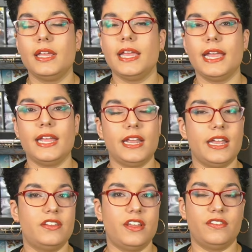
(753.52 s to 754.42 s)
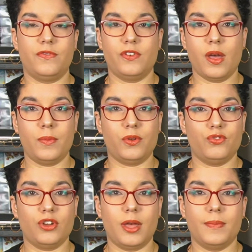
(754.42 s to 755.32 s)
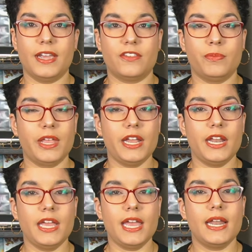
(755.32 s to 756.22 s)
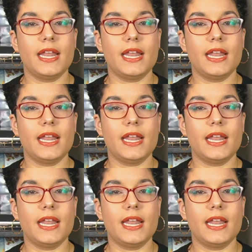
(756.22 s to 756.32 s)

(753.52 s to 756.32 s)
it does a phenomenal job explaining it.